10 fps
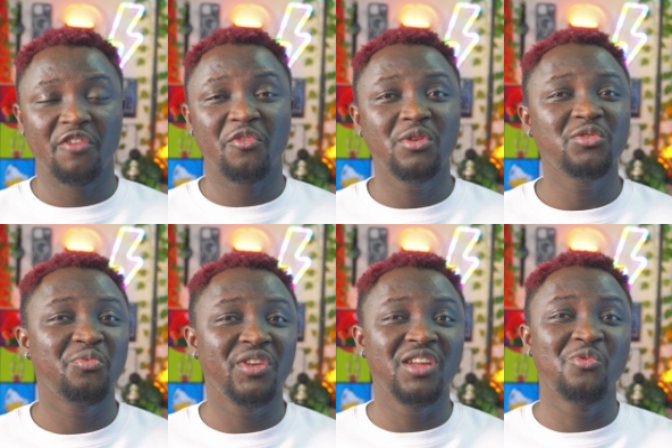If you want to
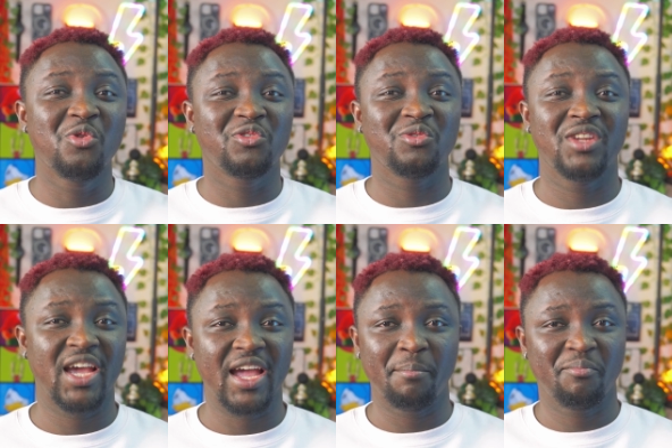really go to
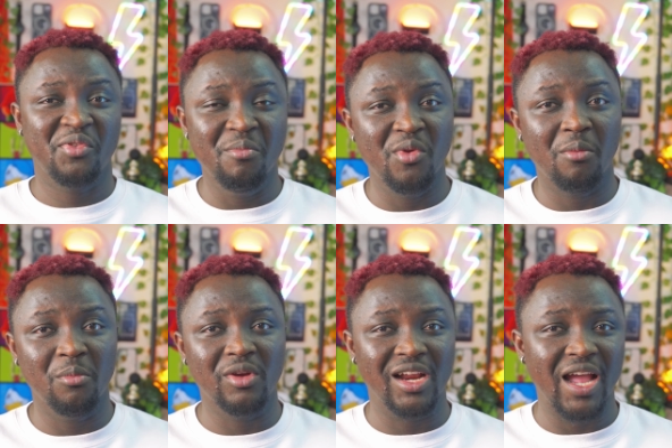the
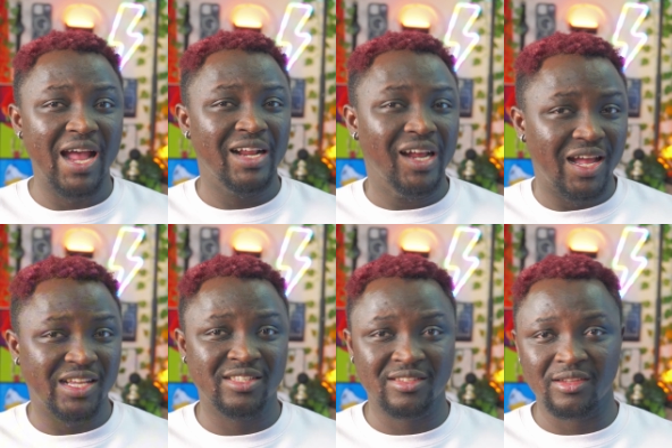premium air
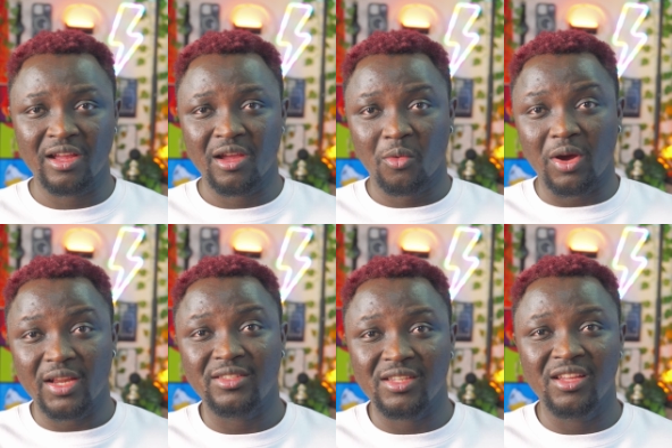glass
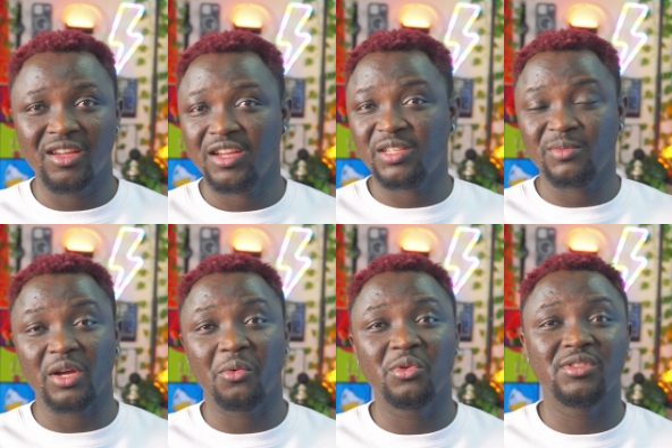quality, it means
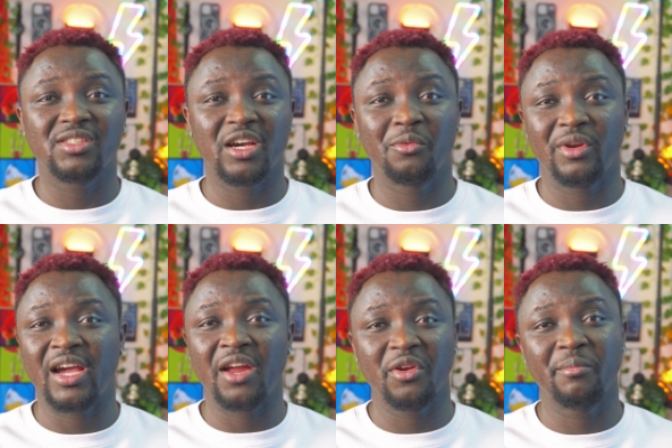you're going to start with
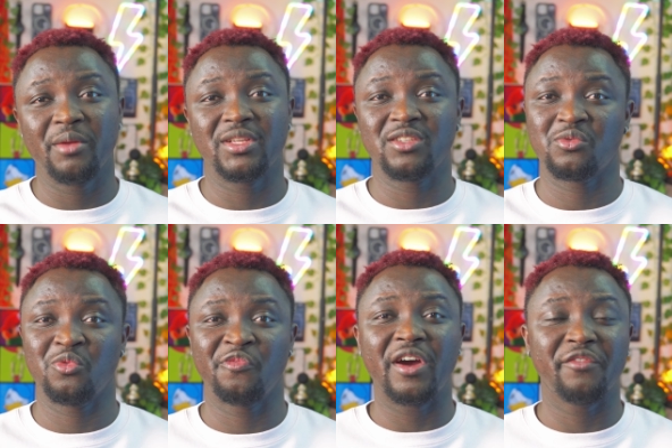100 millimeters to
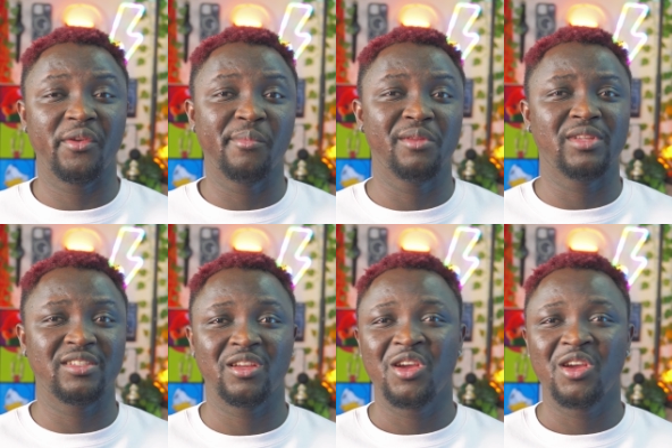500 millimeters,